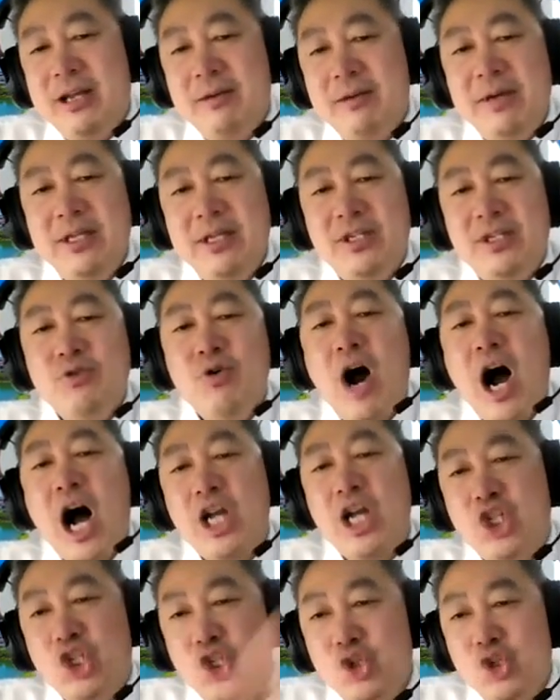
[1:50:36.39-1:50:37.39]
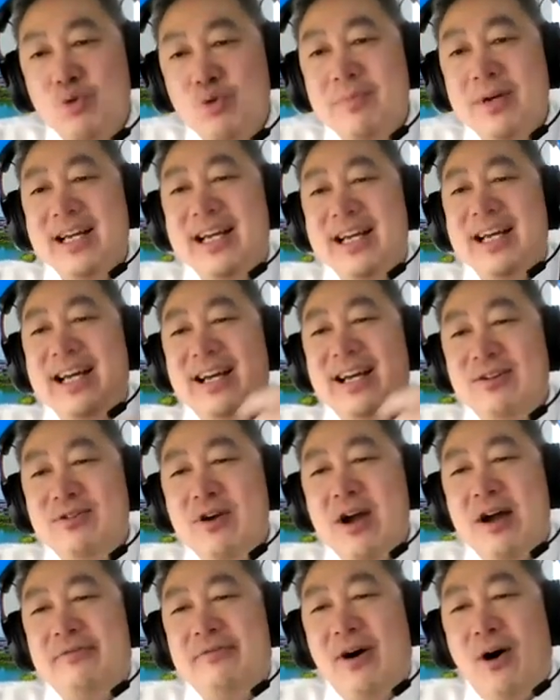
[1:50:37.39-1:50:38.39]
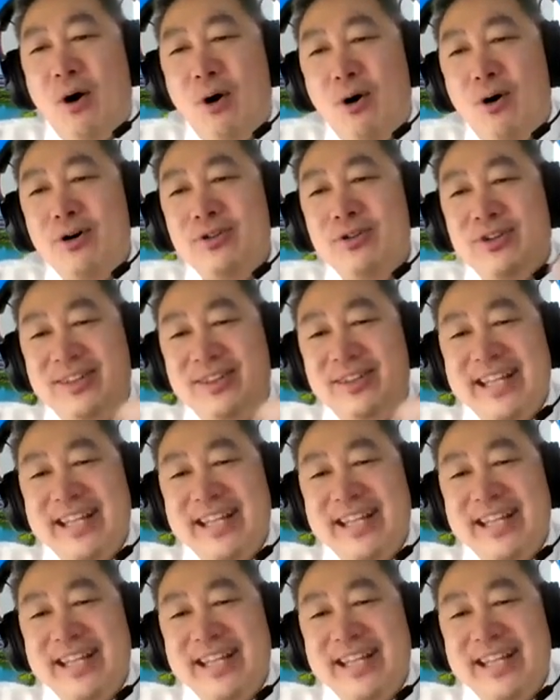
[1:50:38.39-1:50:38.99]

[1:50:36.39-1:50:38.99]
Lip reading: That means you assume you have all the